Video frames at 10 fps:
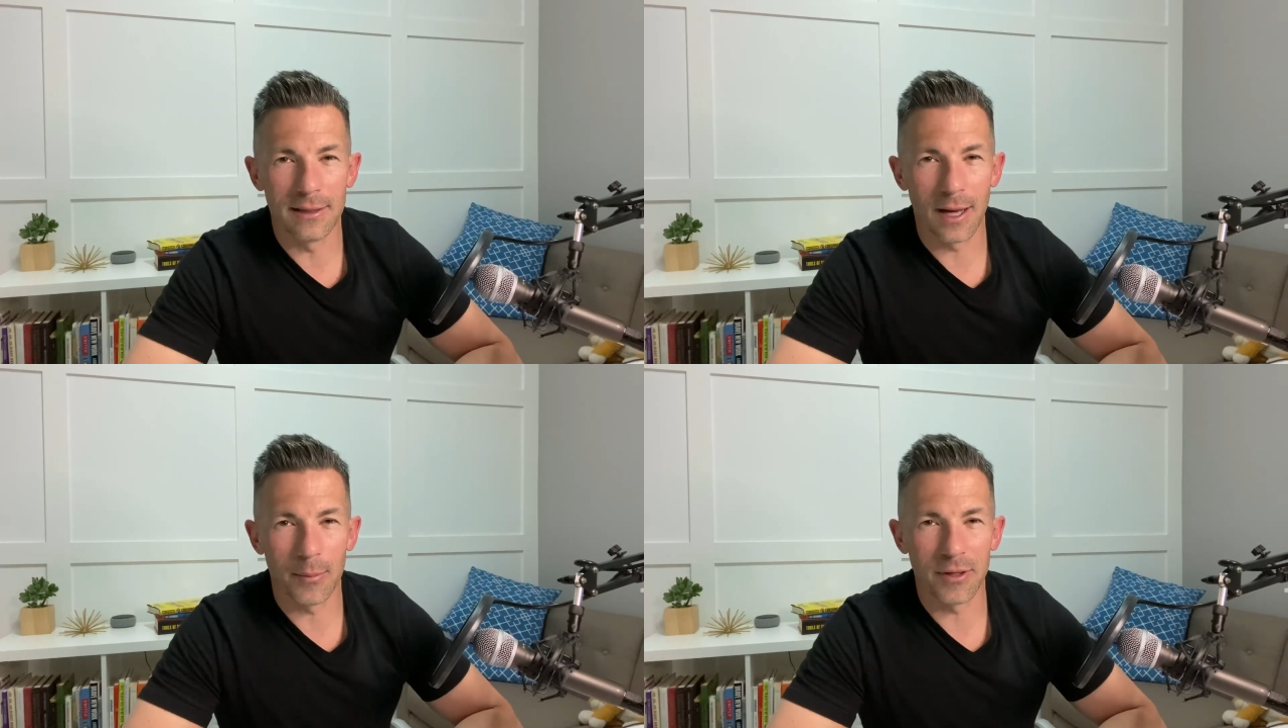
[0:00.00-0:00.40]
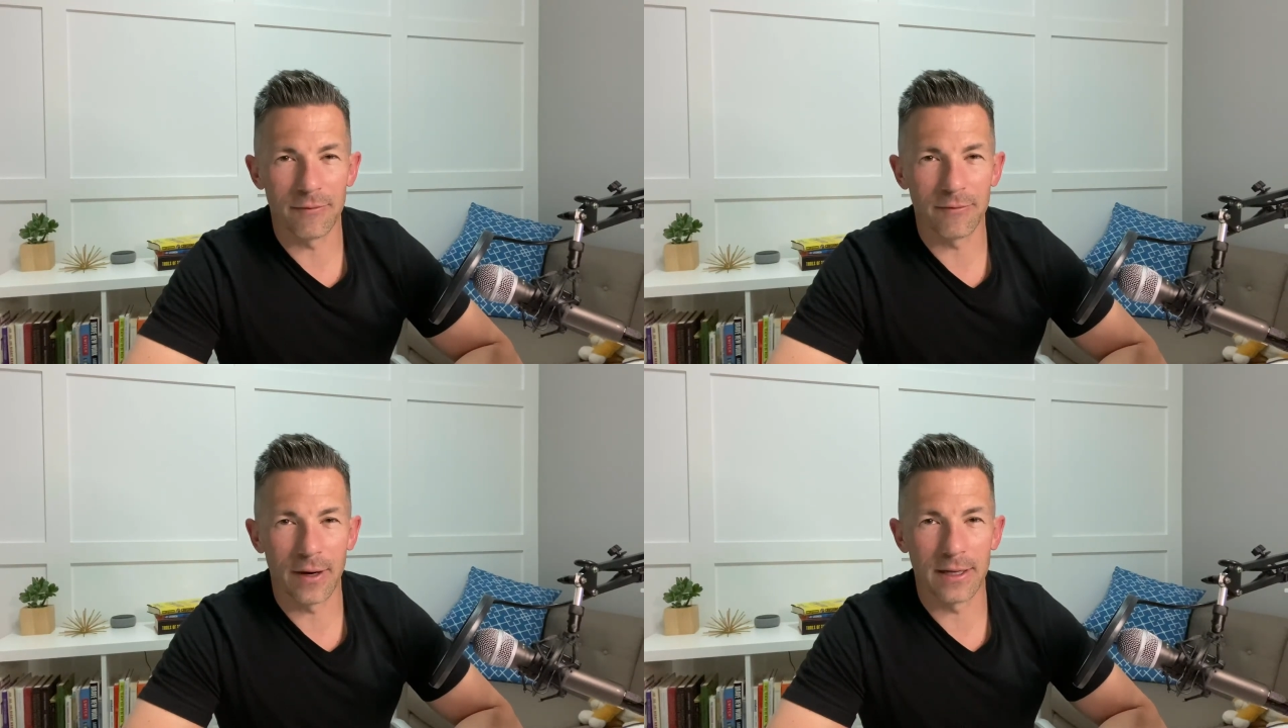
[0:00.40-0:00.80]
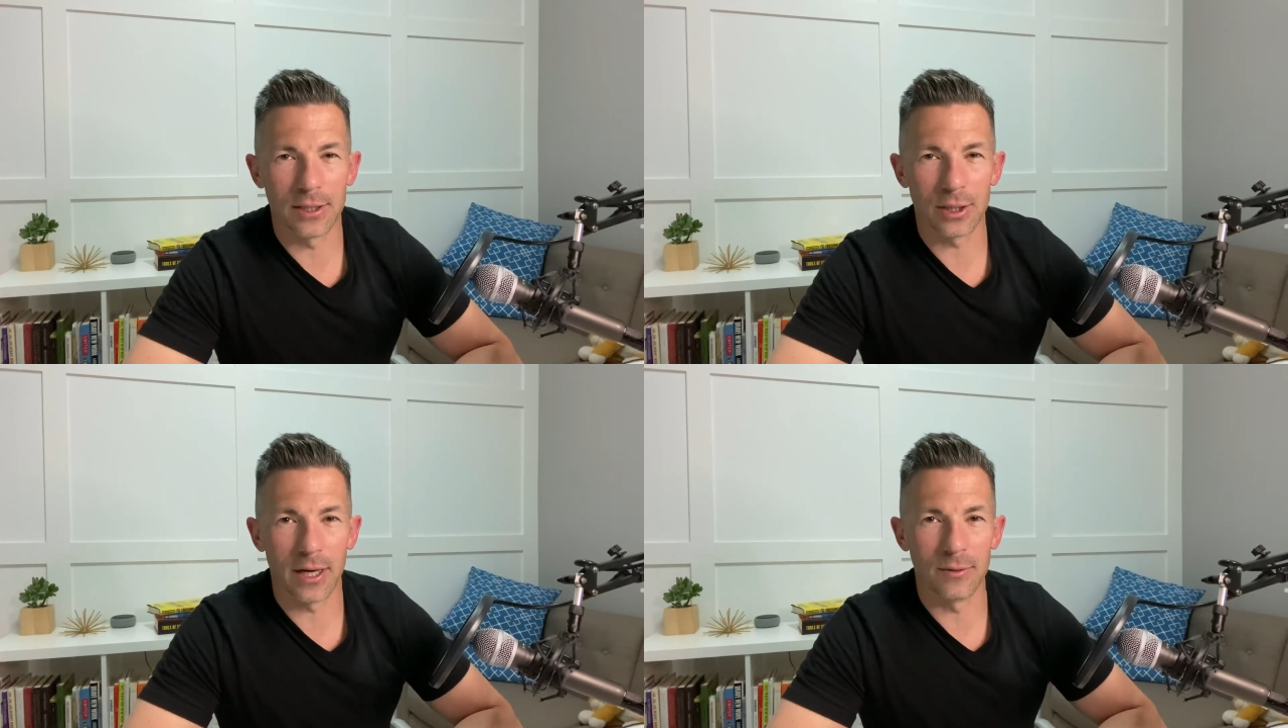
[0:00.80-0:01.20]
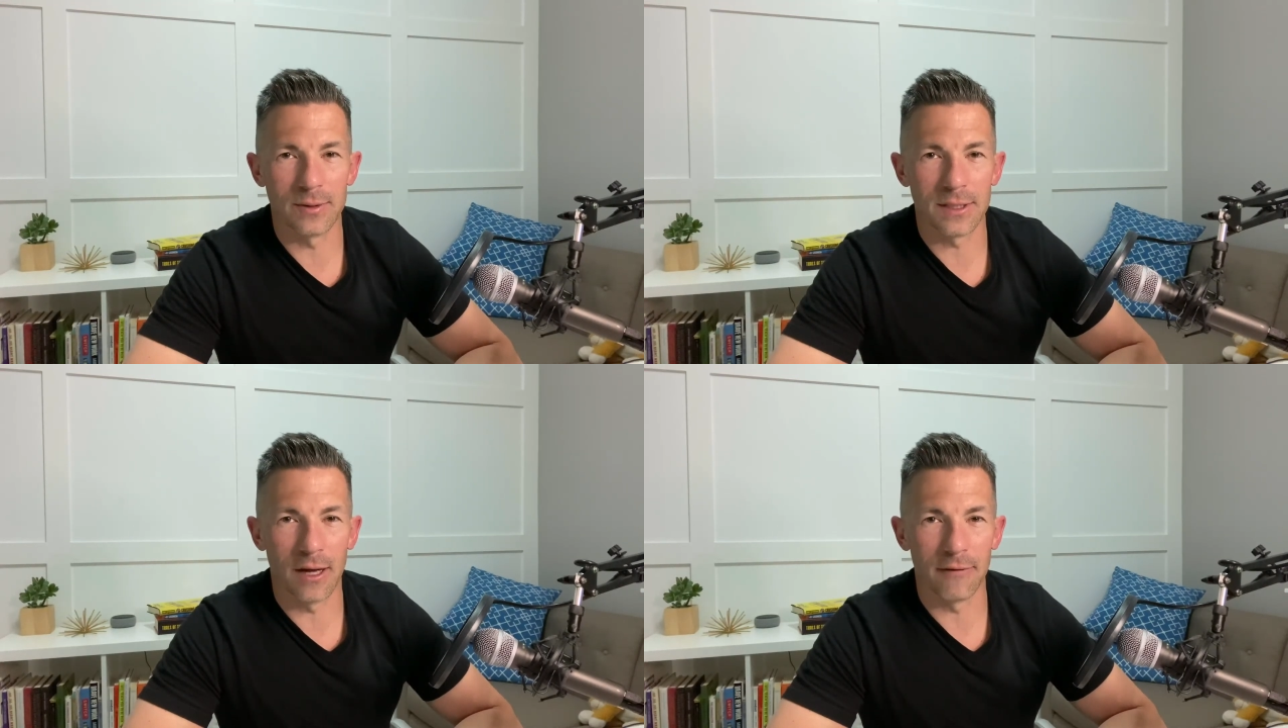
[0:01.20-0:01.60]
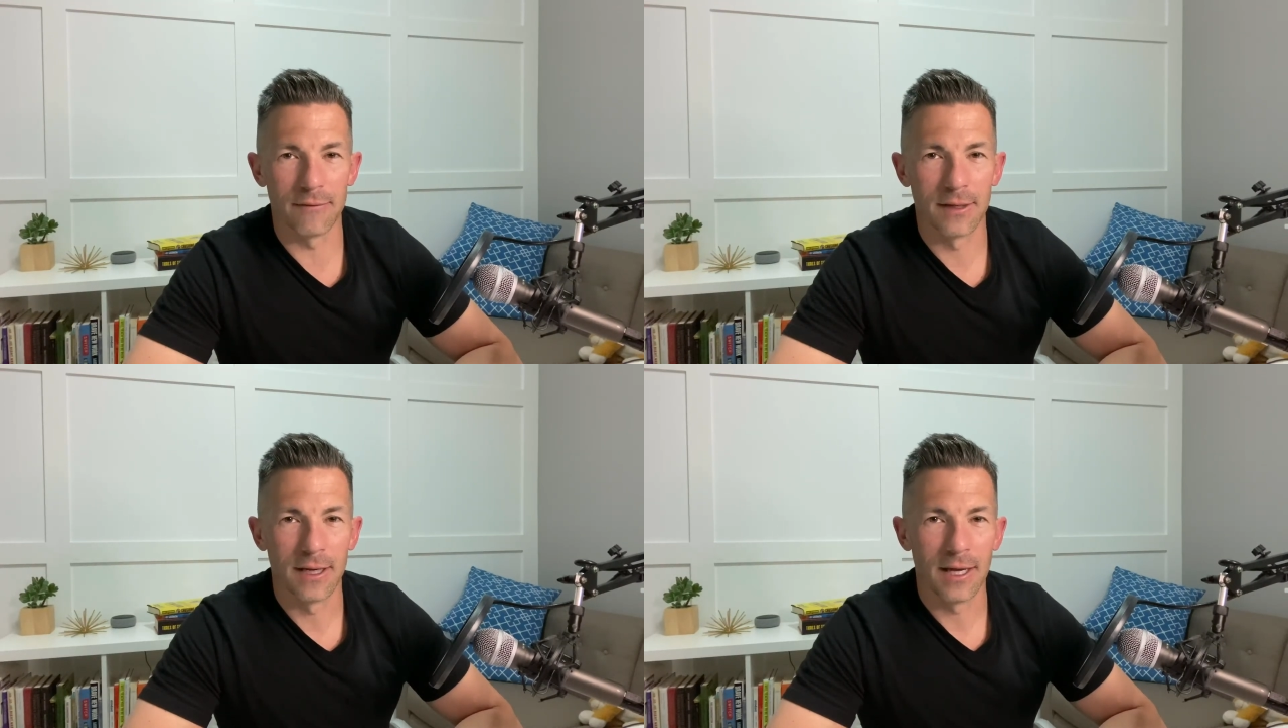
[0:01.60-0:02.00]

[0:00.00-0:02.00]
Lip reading: not be afraid to try new stuff.